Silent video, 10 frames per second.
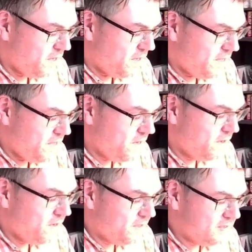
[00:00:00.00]

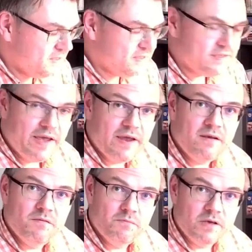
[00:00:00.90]
Here this is
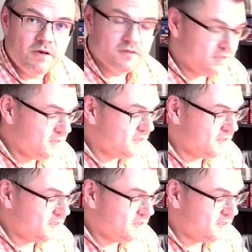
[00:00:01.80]
10, because this is